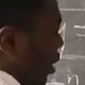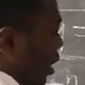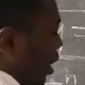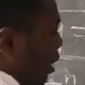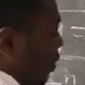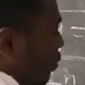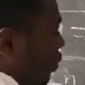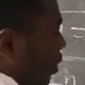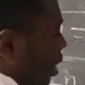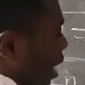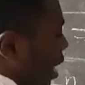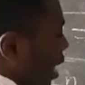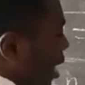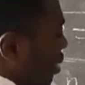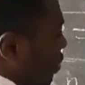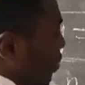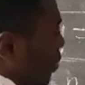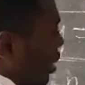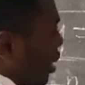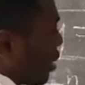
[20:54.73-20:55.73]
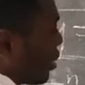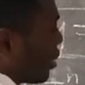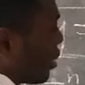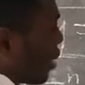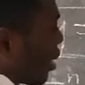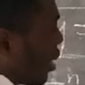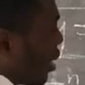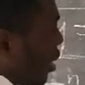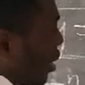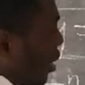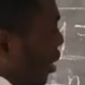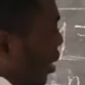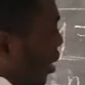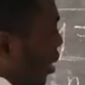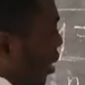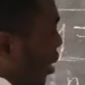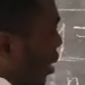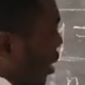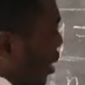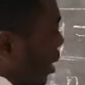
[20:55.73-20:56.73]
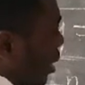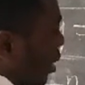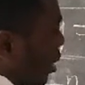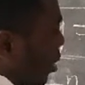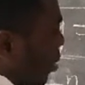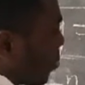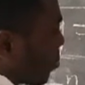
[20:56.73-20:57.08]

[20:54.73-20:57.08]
if you have, let's say, ln